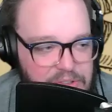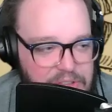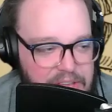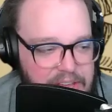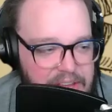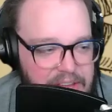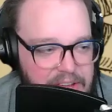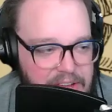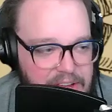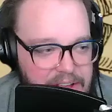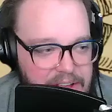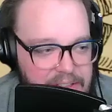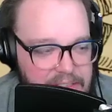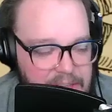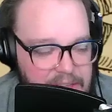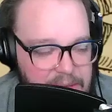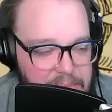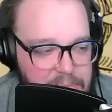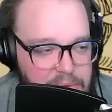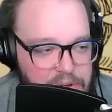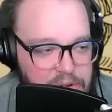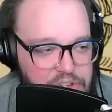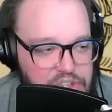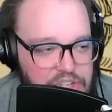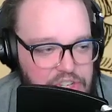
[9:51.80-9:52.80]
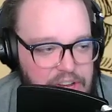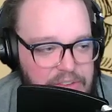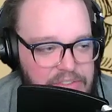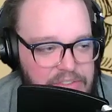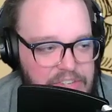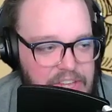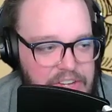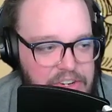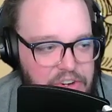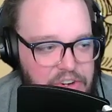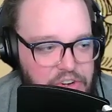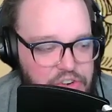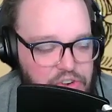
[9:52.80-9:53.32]
so they put
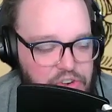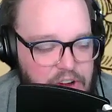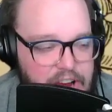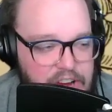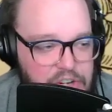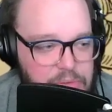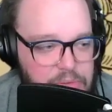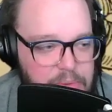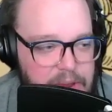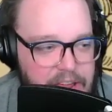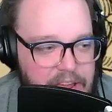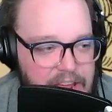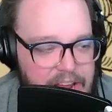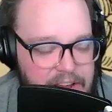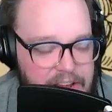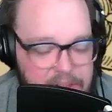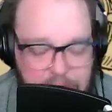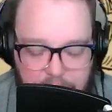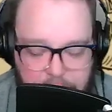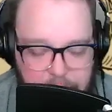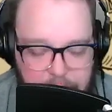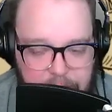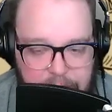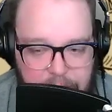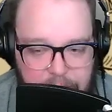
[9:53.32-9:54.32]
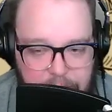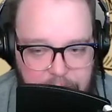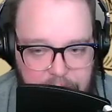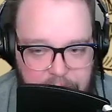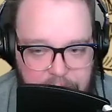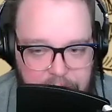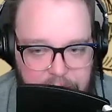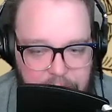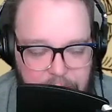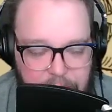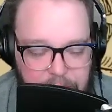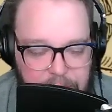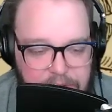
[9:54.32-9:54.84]
Jeff's head in a trash bag and they're like, we don't
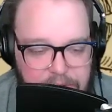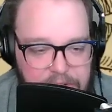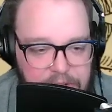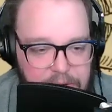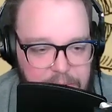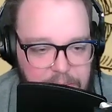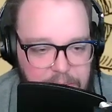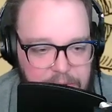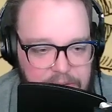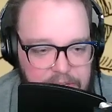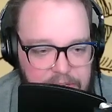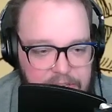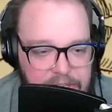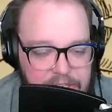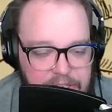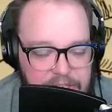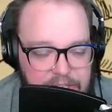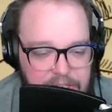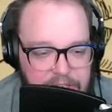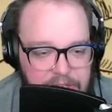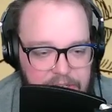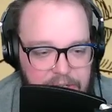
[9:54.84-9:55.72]
really know what to do with this,